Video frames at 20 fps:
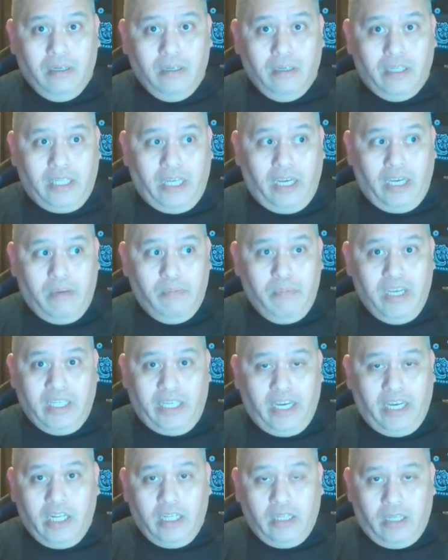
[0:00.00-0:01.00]
It's like, it means
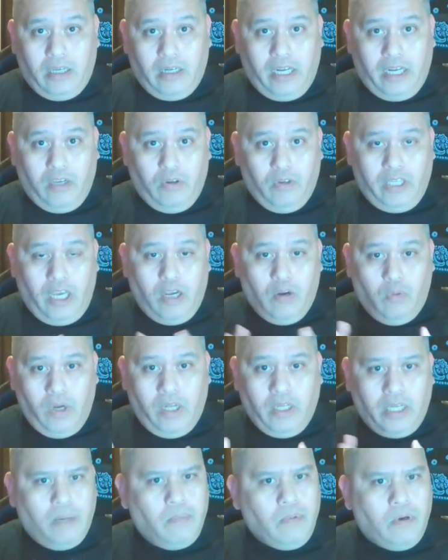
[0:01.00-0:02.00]
anything. Like, you're saying
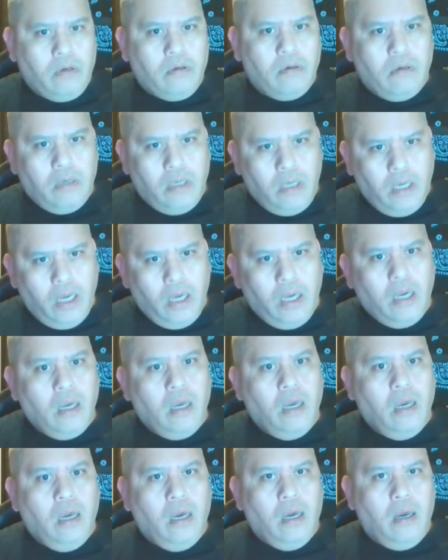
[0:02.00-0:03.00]
one thing, I'm going, okay,
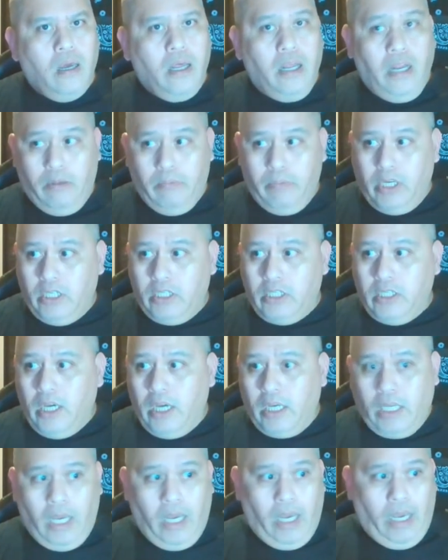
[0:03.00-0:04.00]
and it means
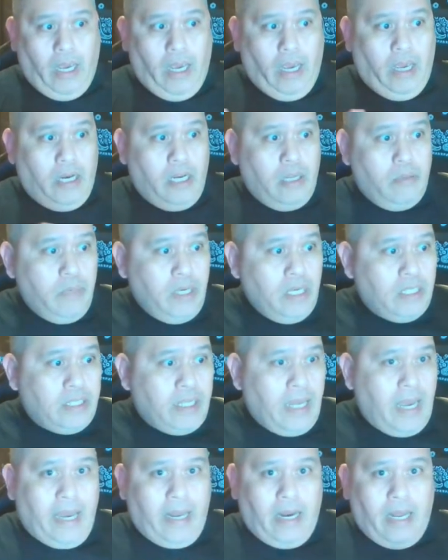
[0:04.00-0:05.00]
this, and it means
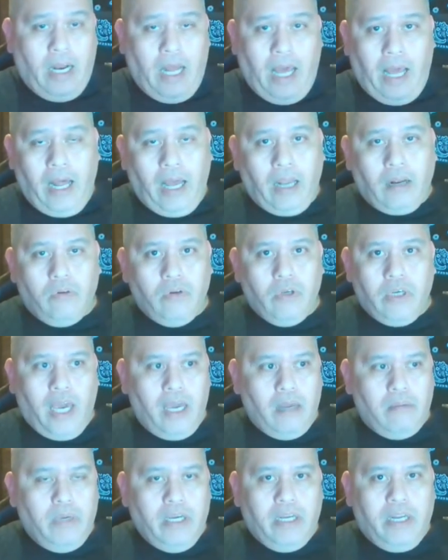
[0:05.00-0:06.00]
that. And I go, you
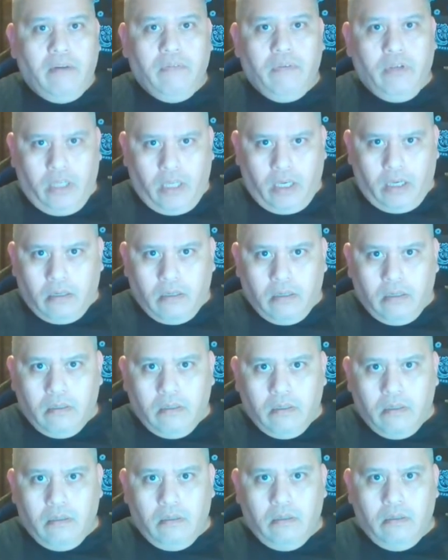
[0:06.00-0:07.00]
can't mean everything.
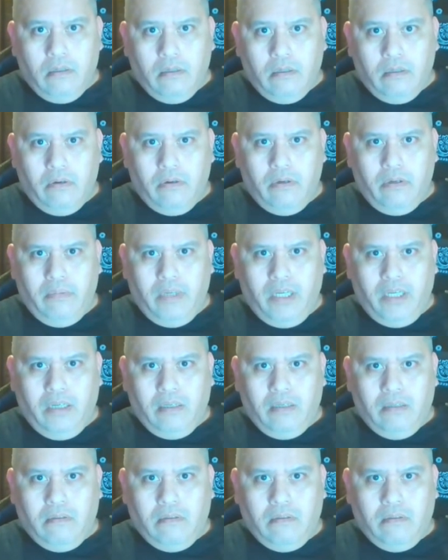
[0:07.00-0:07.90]
You know what I mean?